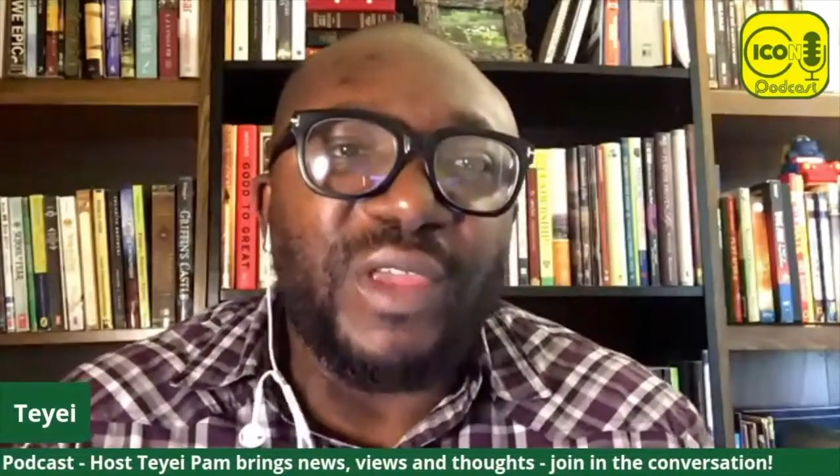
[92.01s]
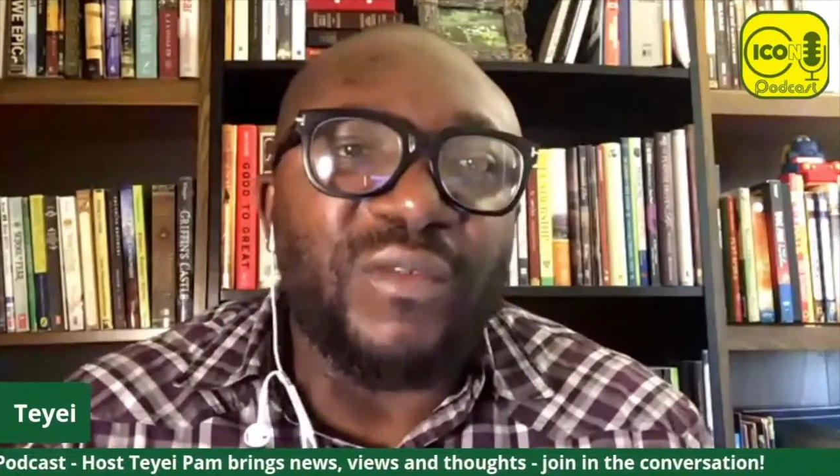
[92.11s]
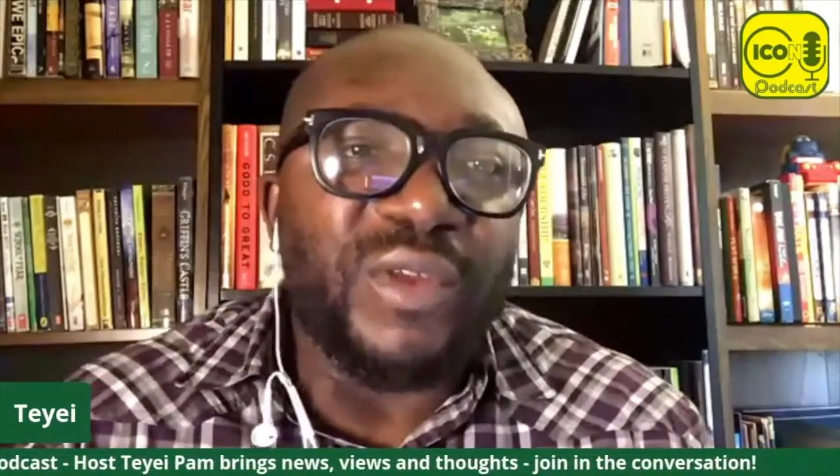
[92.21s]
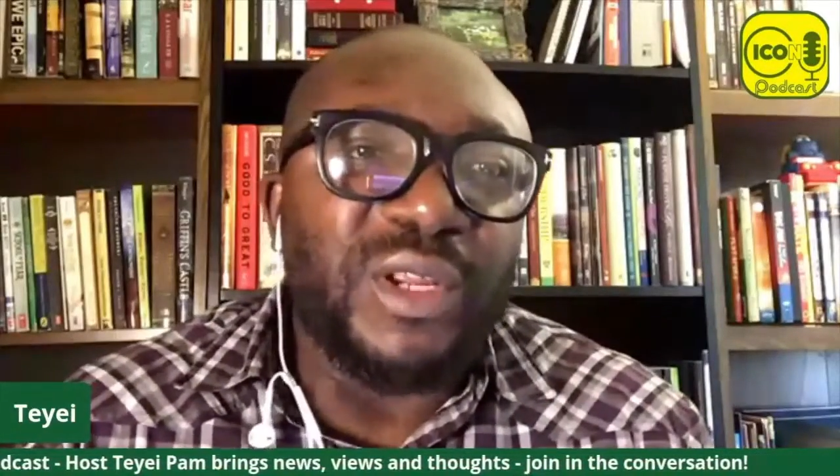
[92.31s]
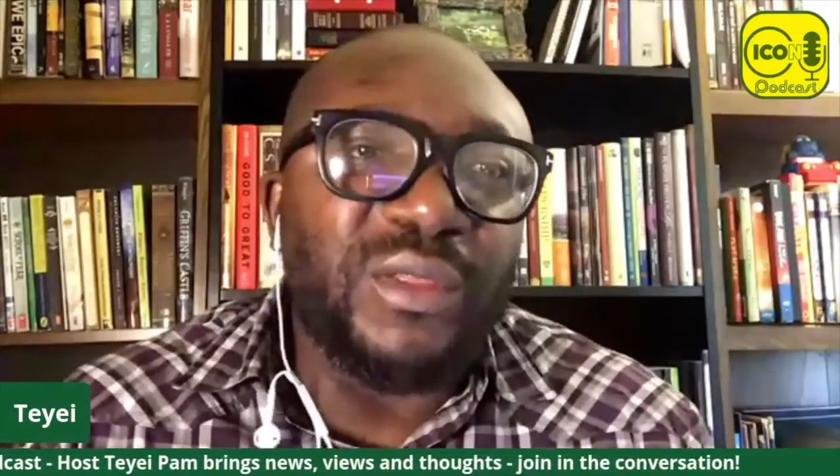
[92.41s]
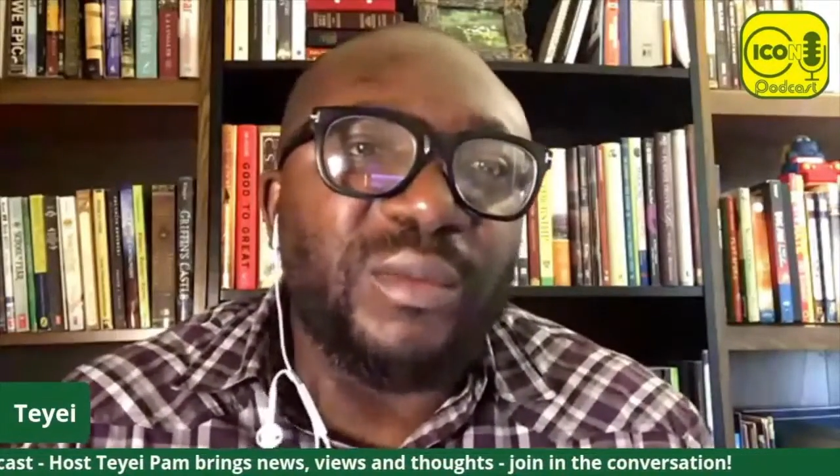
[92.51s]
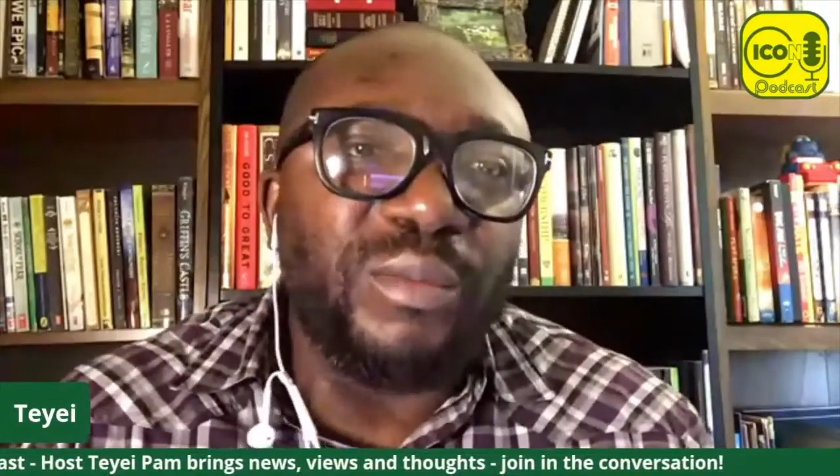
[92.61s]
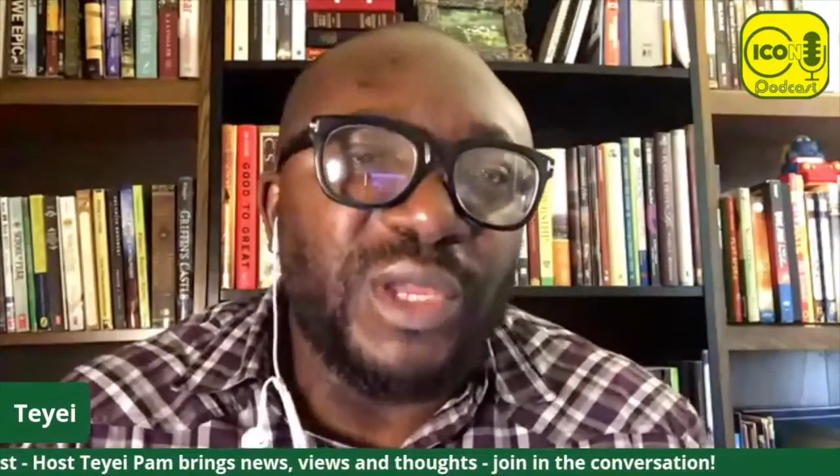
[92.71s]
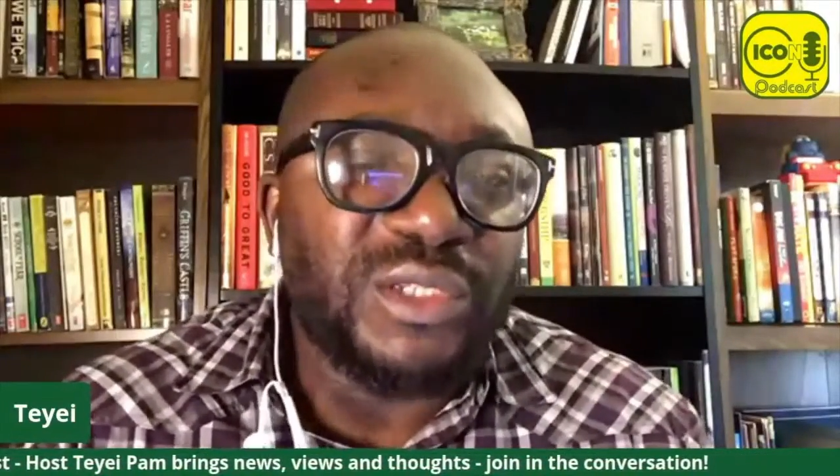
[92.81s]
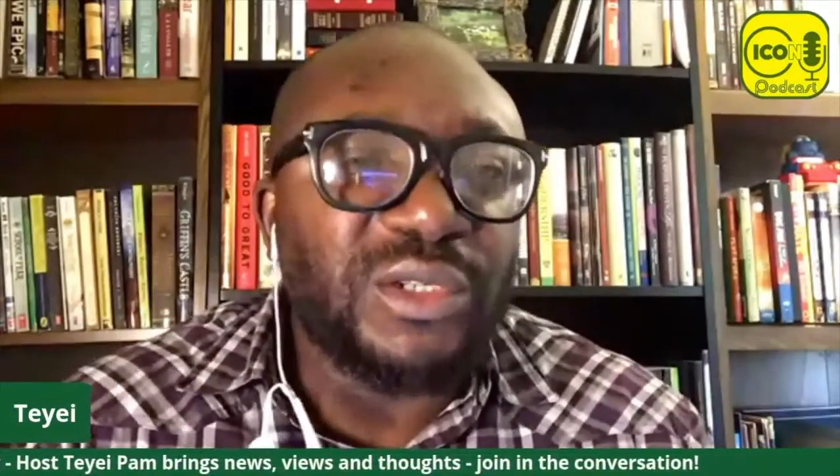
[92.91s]
even in the
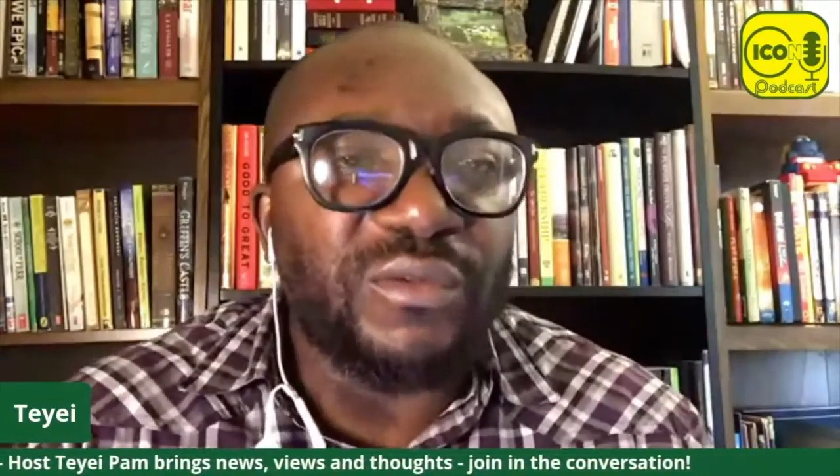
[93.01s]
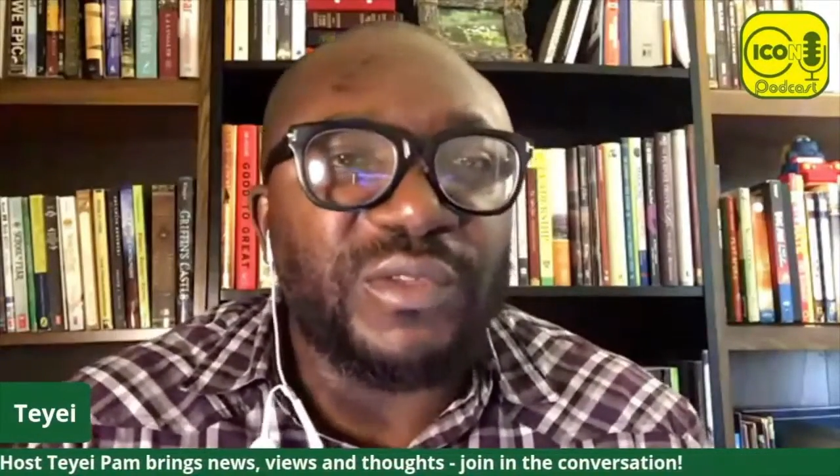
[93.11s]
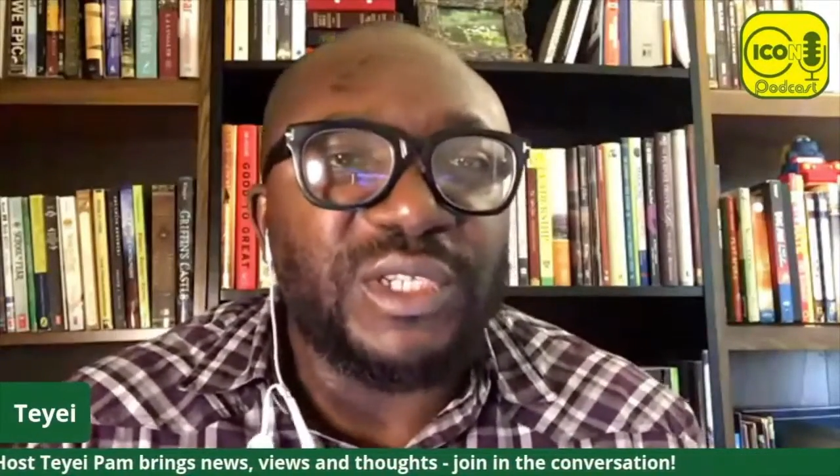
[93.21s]
midst of